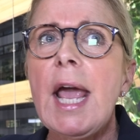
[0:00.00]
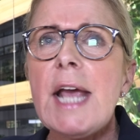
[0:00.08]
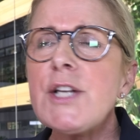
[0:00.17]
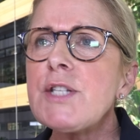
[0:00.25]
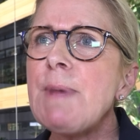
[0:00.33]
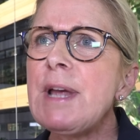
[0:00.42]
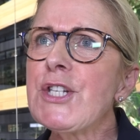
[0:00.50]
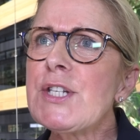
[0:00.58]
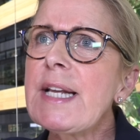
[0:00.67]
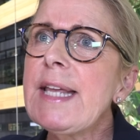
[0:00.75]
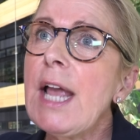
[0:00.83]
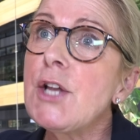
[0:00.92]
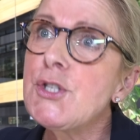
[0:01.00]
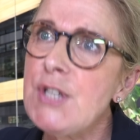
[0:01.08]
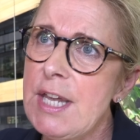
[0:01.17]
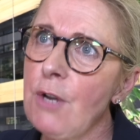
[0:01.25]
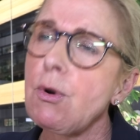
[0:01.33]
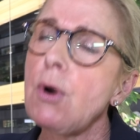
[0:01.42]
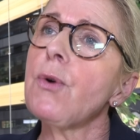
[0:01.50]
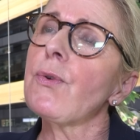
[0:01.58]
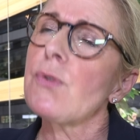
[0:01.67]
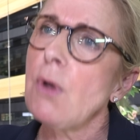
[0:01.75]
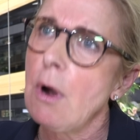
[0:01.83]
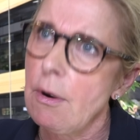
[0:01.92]
It is basically a
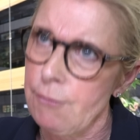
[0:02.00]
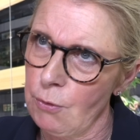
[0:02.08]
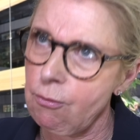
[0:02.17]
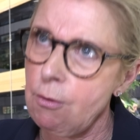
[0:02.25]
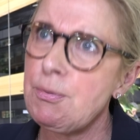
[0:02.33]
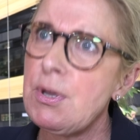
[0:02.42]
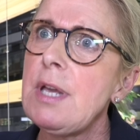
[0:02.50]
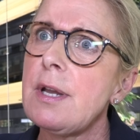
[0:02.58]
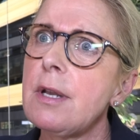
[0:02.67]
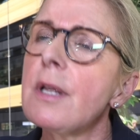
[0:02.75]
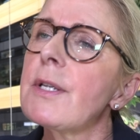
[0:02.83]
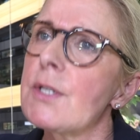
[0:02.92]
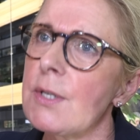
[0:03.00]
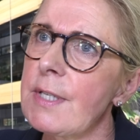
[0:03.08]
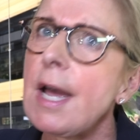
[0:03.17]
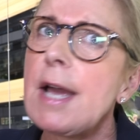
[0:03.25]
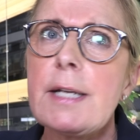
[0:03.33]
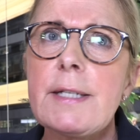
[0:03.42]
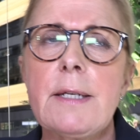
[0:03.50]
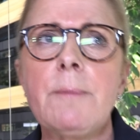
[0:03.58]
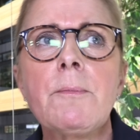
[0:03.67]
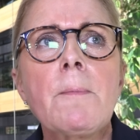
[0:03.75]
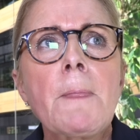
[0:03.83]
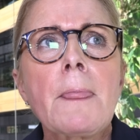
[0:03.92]
degrowth of European society.
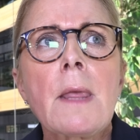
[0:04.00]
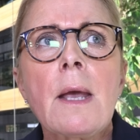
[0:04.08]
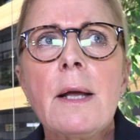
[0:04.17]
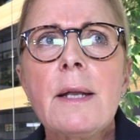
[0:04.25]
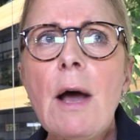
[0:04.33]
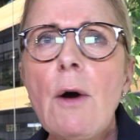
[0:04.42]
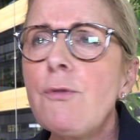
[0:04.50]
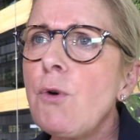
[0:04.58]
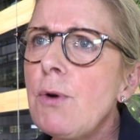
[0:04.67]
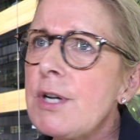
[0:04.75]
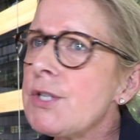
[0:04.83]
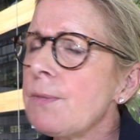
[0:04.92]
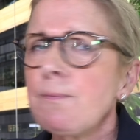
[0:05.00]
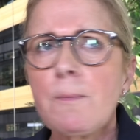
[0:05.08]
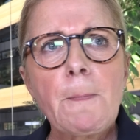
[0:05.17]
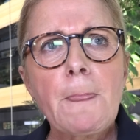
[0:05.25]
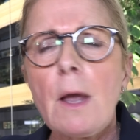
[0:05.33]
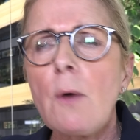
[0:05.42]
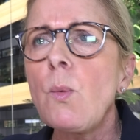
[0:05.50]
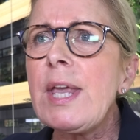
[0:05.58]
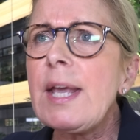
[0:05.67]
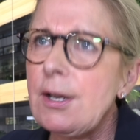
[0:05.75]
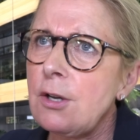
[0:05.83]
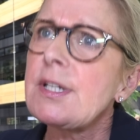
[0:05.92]
Now, of course, we
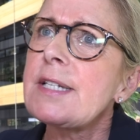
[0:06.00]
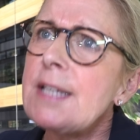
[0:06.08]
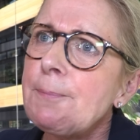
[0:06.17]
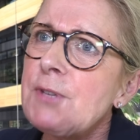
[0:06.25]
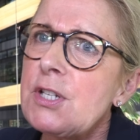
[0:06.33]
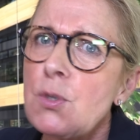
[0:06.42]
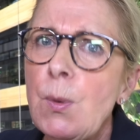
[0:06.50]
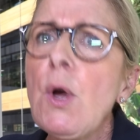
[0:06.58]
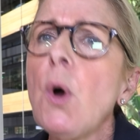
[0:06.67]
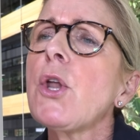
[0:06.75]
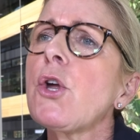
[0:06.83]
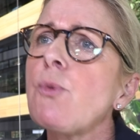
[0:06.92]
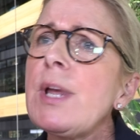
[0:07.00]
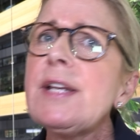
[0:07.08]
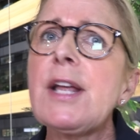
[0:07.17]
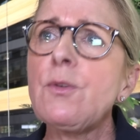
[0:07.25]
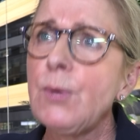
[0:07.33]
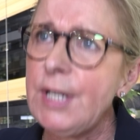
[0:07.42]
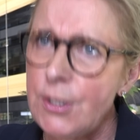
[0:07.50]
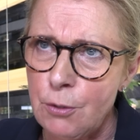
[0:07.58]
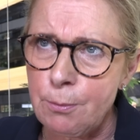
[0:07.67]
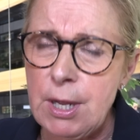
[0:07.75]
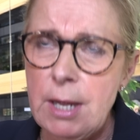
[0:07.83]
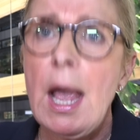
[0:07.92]
cannot accept this. We all agree that we need
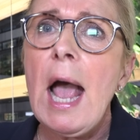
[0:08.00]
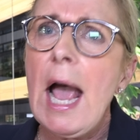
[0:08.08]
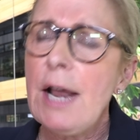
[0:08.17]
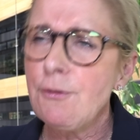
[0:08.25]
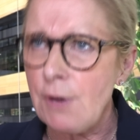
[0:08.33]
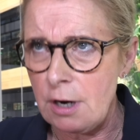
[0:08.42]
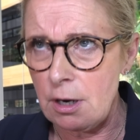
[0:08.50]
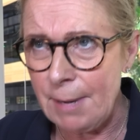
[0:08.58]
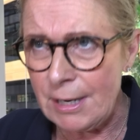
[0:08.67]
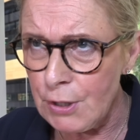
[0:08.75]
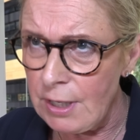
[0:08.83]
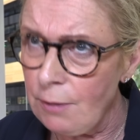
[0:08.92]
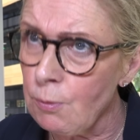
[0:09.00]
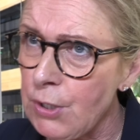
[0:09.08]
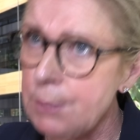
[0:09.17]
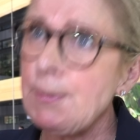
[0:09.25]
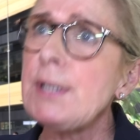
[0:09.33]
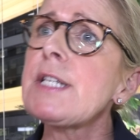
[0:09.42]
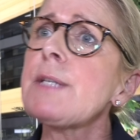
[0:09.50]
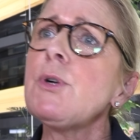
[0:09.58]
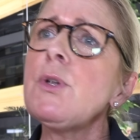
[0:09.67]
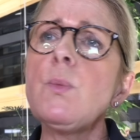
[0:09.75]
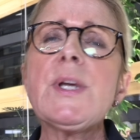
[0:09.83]
to be environmentally responsible.